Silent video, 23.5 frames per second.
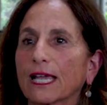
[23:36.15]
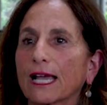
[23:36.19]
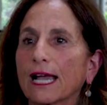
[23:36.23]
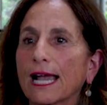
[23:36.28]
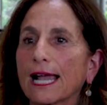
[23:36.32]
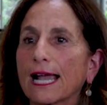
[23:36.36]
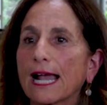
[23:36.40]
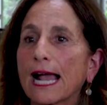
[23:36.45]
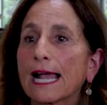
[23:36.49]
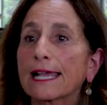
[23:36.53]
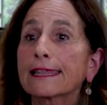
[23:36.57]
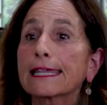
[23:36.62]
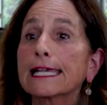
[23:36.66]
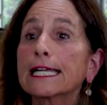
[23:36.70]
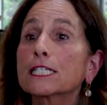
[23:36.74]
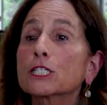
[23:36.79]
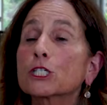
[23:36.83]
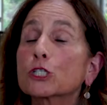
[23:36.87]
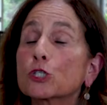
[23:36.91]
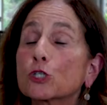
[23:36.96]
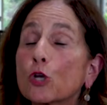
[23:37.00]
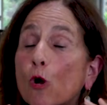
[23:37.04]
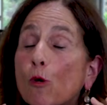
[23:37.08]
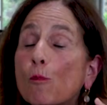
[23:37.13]
I think
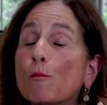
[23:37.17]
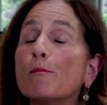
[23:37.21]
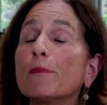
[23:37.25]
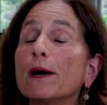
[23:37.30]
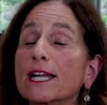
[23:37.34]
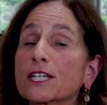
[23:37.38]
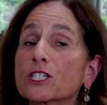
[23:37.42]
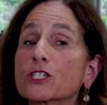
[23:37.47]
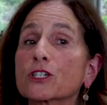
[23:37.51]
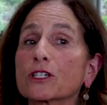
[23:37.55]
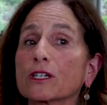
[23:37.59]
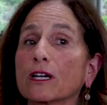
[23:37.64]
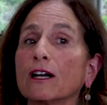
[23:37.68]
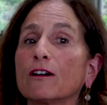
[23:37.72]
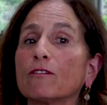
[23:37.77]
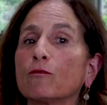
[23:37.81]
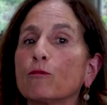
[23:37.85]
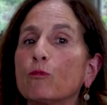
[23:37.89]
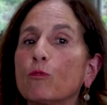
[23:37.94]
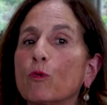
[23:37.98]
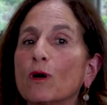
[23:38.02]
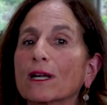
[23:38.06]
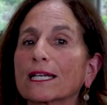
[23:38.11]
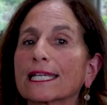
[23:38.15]
so much
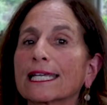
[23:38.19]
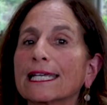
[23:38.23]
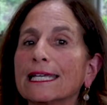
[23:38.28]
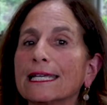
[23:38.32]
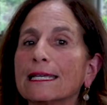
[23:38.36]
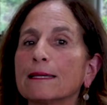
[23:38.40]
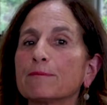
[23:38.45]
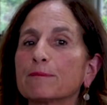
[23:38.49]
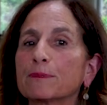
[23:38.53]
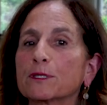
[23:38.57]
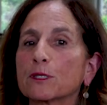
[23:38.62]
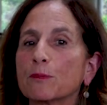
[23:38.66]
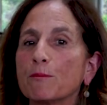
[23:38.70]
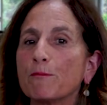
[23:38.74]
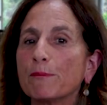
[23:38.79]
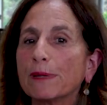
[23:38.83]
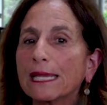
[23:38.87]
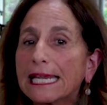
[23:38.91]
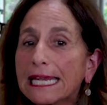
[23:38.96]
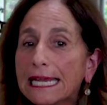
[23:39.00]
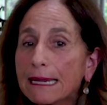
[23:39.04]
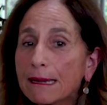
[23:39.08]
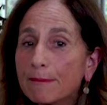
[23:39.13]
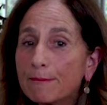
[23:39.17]
of what keeps
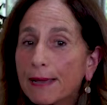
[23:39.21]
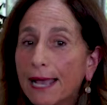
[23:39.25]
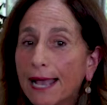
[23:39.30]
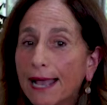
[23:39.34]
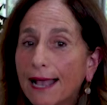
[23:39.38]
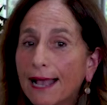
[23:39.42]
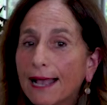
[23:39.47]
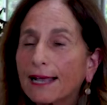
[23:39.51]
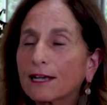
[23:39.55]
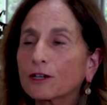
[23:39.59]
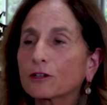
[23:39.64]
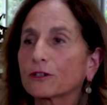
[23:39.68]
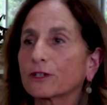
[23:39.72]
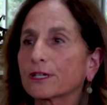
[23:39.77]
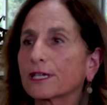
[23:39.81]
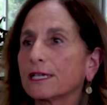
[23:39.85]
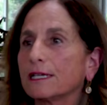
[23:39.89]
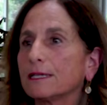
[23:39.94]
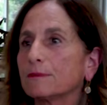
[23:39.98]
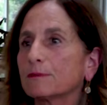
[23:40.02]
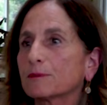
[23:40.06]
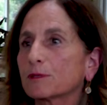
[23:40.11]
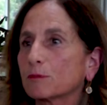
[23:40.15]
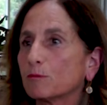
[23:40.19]
me back or
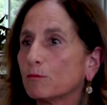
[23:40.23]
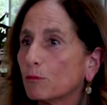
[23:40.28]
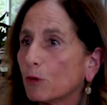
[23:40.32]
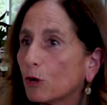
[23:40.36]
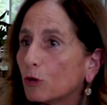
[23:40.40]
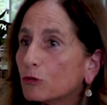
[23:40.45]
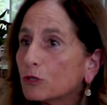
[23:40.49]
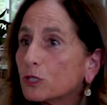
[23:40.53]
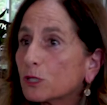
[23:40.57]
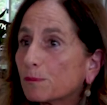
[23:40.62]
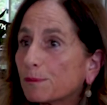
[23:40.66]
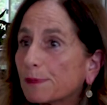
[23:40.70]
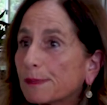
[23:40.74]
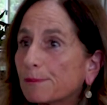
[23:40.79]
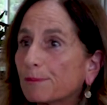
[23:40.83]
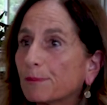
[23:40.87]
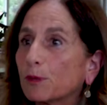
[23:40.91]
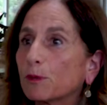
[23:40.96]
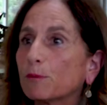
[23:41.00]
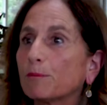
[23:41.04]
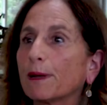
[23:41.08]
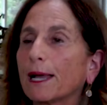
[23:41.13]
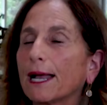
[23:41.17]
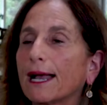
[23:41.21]
keeps most
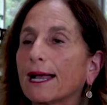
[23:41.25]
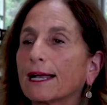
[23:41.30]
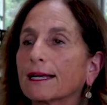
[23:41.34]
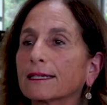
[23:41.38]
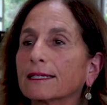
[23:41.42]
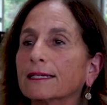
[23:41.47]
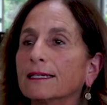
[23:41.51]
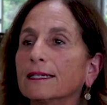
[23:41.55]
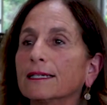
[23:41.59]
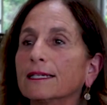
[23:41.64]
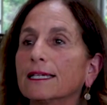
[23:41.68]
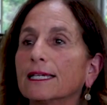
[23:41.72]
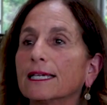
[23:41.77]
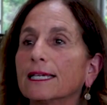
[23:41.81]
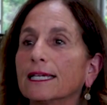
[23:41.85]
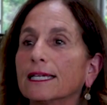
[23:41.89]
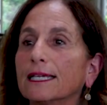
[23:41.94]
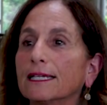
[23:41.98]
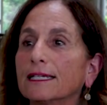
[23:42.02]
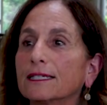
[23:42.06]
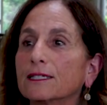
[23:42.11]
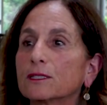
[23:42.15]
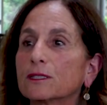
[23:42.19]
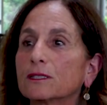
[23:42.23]
people back
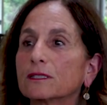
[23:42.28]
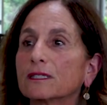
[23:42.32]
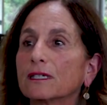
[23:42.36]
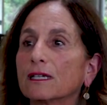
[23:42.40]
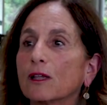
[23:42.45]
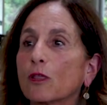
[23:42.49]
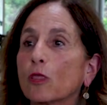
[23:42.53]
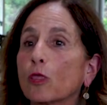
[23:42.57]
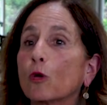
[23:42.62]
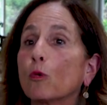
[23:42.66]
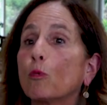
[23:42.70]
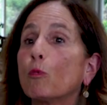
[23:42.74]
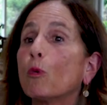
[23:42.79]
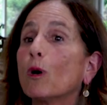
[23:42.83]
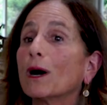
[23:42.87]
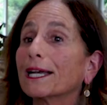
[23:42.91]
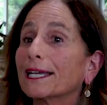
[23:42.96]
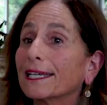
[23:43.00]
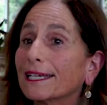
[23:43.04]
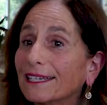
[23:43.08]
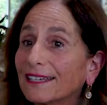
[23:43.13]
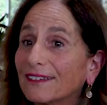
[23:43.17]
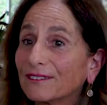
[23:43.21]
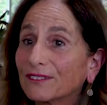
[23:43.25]
is the what
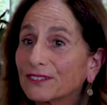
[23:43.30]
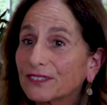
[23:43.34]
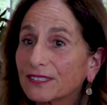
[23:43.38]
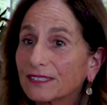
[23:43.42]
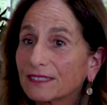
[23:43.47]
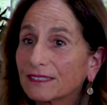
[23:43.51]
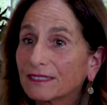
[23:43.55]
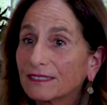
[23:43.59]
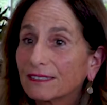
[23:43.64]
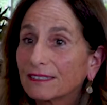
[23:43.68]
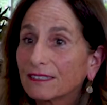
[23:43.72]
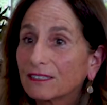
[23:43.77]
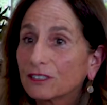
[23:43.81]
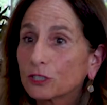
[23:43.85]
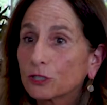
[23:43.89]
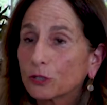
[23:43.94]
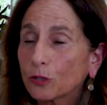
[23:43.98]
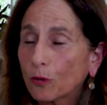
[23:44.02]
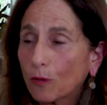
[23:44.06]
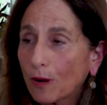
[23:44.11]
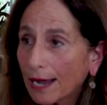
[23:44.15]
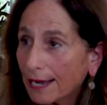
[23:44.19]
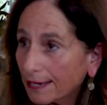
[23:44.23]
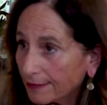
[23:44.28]
ifs.
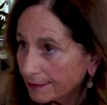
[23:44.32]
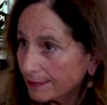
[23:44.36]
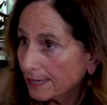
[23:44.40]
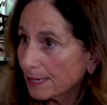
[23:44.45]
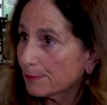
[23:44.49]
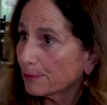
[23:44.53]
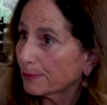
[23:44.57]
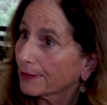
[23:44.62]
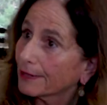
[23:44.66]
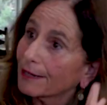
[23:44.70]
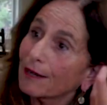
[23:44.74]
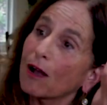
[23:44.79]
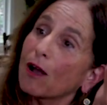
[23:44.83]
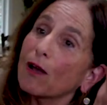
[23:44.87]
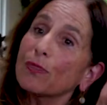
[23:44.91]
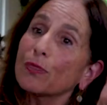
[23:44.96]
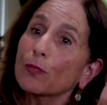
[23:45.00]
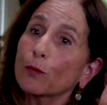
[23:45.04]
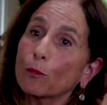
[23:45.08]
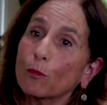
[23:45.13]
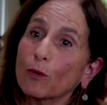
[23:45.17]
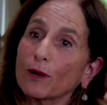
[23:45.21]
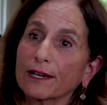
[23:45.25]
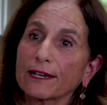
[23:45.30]
So I say, bring on
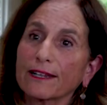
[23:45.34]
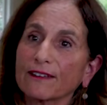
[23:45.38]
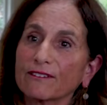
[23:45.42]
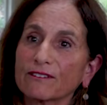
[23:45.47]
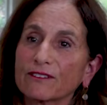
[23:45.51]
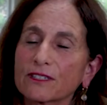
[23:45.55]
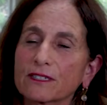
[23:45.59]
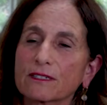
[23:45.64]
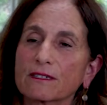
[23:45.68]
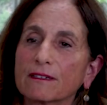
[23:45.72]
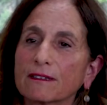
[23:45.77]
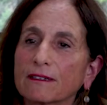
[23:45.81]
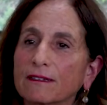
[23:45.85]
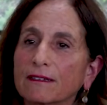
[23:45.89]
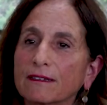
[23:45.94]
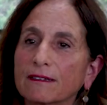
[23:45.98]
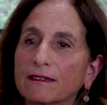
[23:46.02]
the what ifs.